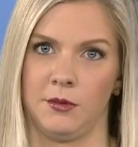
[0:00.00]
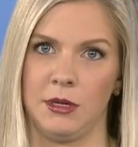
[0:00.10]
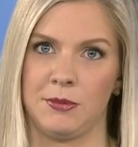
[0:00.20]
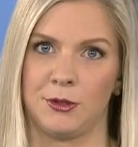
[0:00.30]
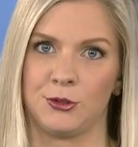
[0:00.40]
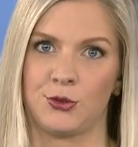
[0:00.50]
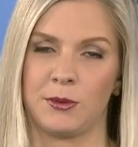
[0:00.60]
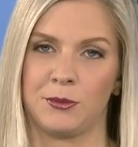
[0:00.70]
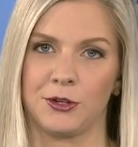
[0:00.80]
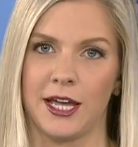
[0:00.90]
People in
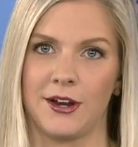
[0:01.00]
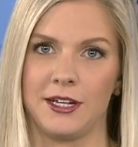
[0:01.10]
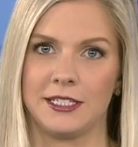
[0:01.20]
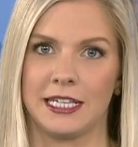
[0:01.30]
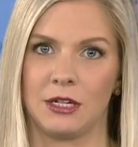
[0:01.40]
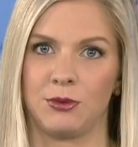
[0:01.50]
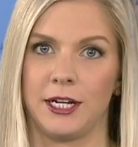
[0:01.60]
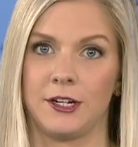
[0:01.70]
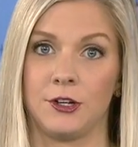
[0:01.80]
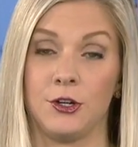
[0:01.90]
Trumbull County
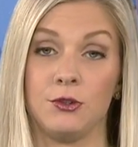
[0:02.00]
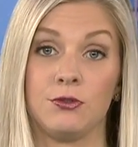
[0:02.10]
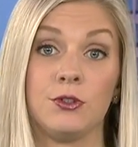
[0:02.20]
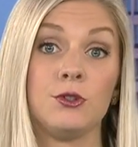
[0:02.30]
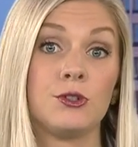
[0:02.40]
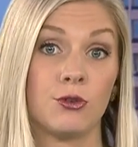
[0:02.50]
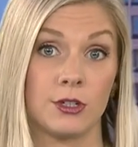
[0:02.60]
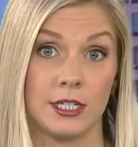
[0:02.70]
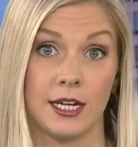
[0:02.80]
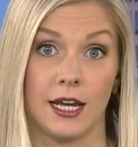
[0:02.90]
celebrated a new food store
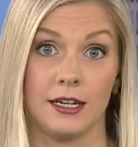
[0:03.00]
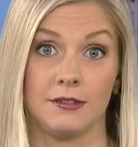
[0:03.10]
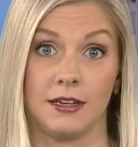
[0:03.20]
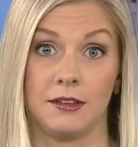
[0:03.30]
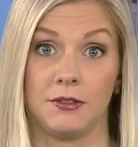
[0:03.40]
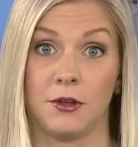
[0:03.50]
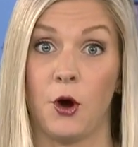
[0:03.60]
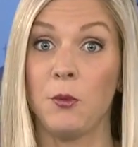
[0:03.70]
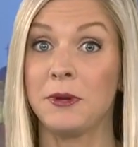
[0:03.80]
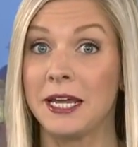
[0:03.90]
today, and the
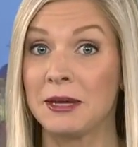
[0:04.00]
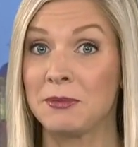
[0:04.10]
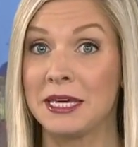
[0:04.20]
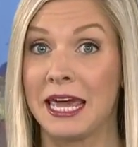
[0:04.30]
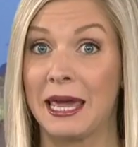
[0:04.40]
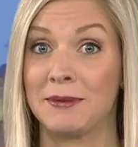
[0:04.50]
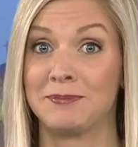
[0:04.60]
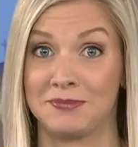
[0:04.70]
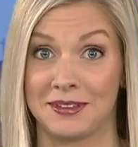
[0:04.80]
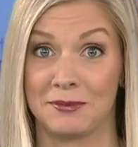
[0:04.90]
opening
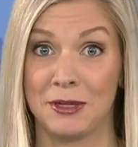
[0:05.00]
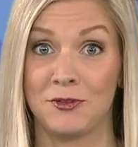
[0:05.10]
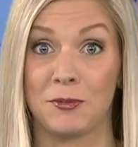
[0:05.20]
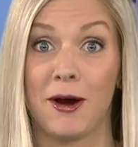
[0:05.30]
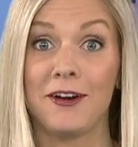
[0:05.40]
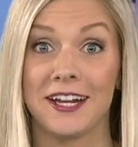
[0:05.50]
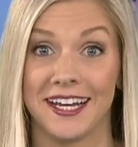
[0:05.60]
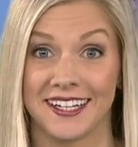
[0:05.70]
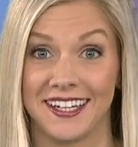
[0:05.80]
became a bit of a party.